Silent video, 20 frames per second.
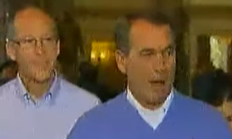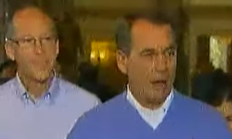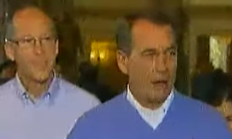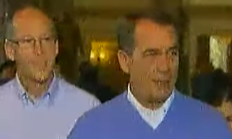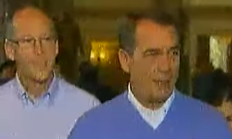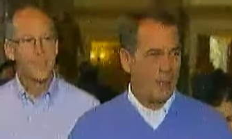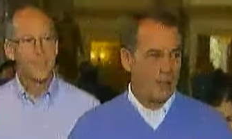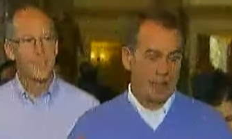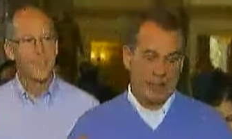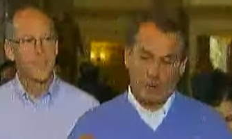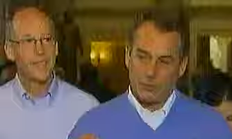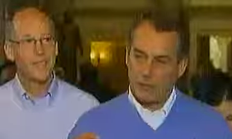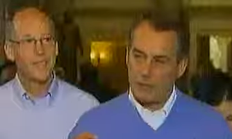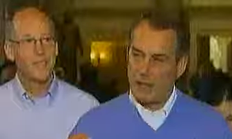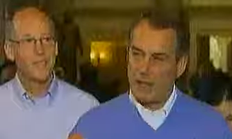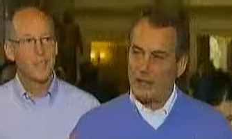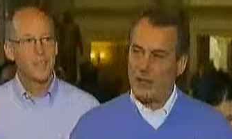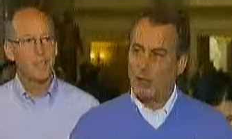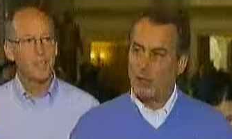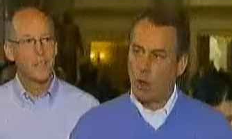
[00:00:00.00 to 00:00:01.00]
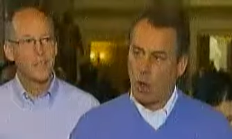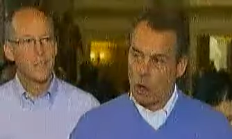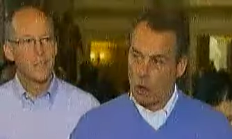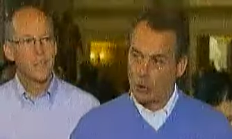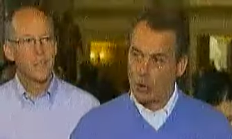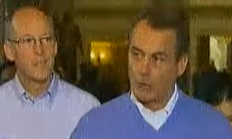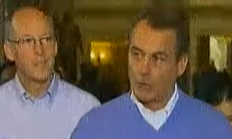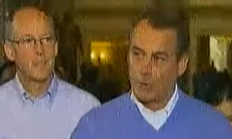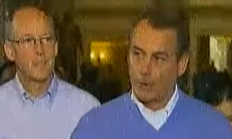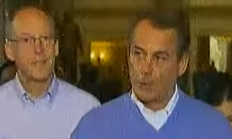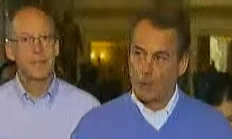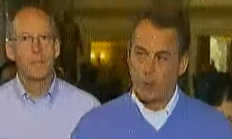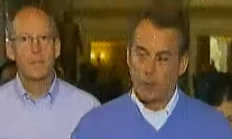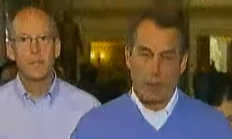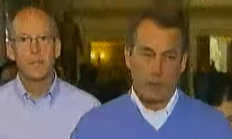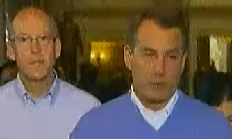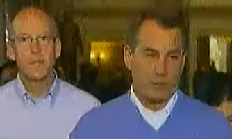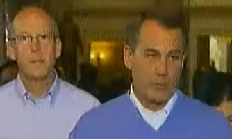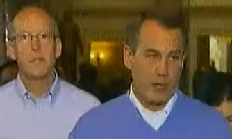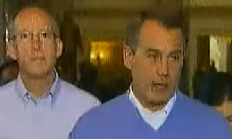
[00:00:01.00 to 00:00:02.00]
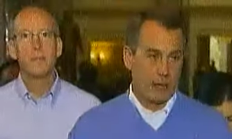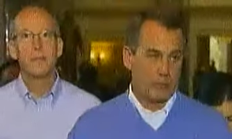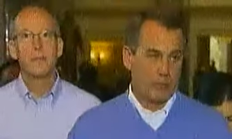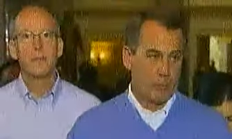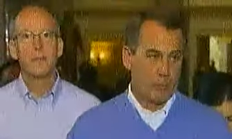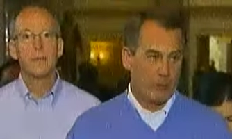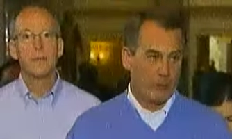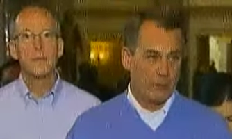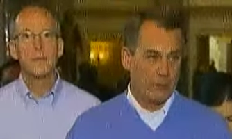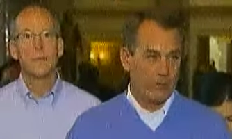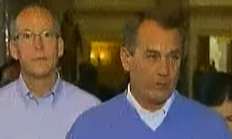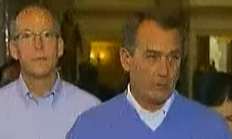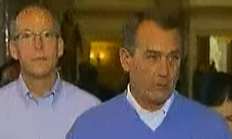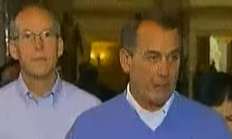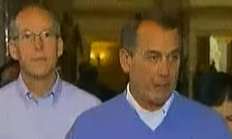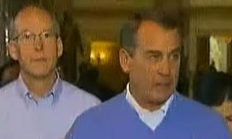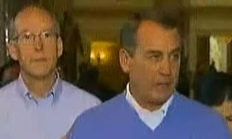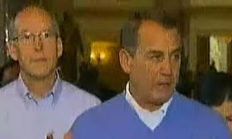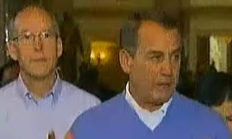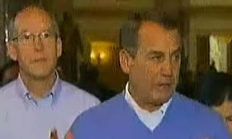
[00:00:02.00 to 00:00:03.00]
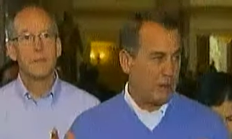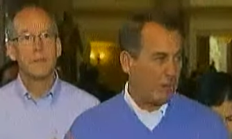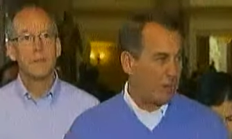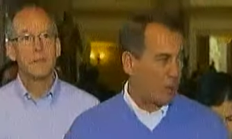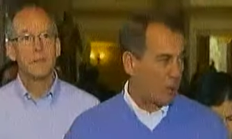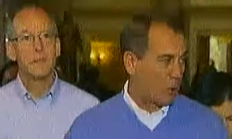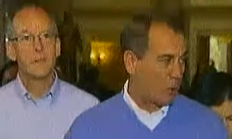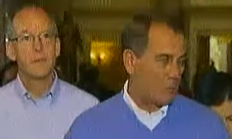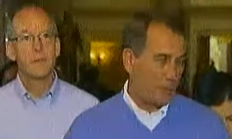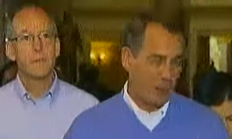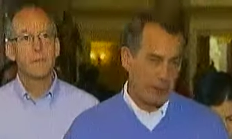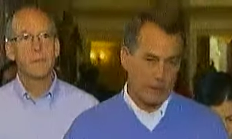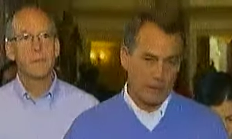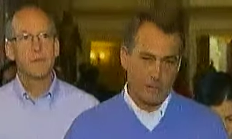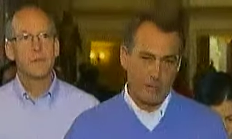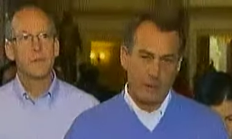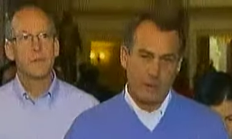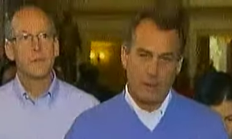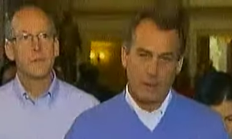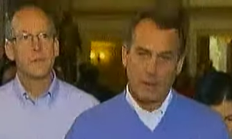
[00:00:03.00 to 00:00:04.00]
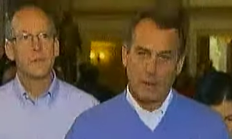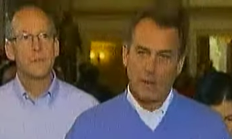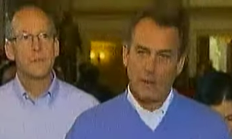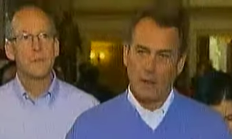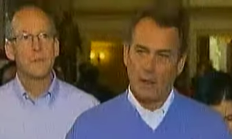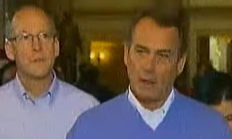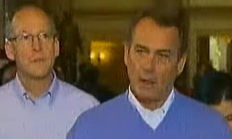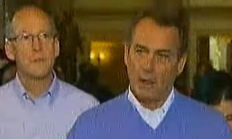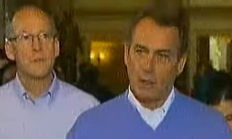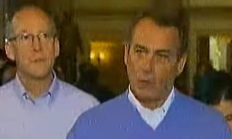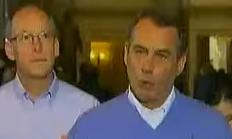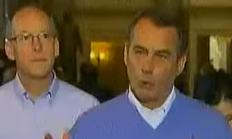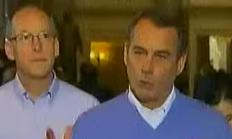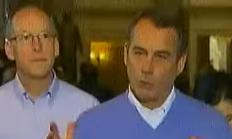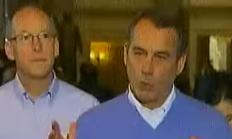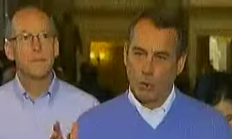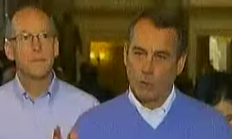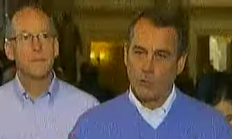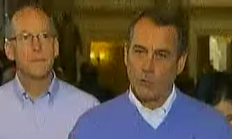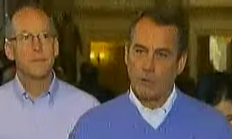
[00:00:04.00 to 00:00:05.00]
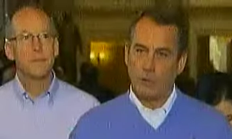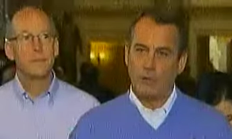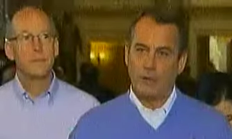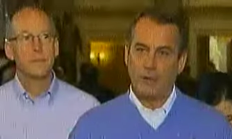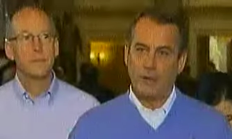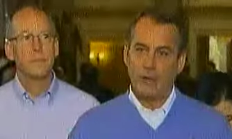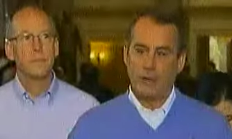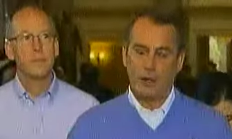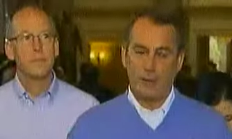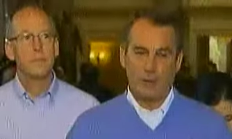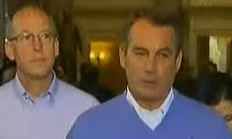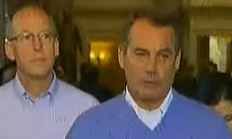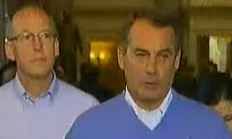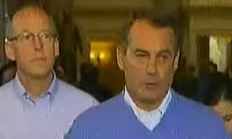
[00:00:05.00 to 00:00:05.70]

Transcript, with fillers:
Speaker 1: I think extending all of the current tax rates and making them permanent uh, will reduce the